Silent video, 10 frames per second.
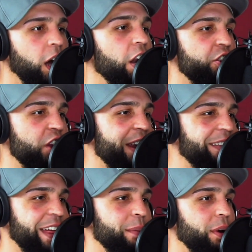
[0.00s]
None
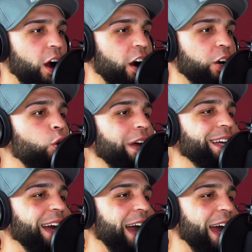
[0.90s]
of them are
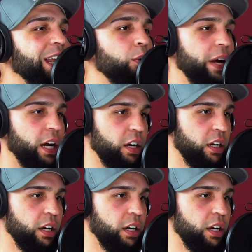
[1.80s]
going anywhere